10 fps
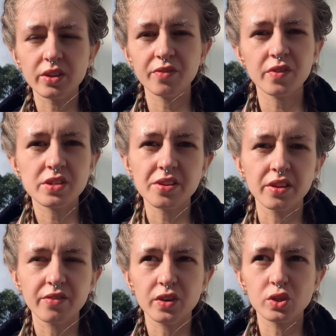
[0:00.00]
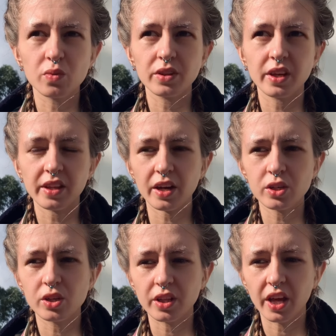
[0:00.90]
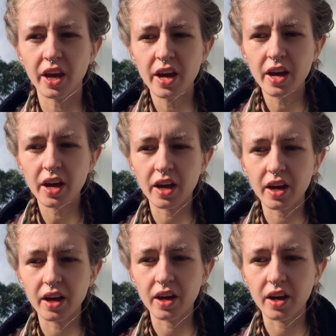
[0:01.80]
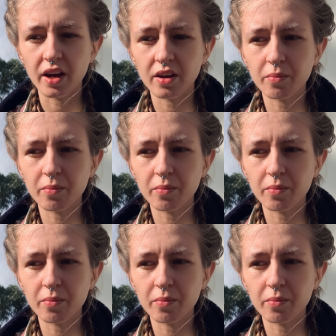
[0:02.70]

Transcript: the first individual that actually uh,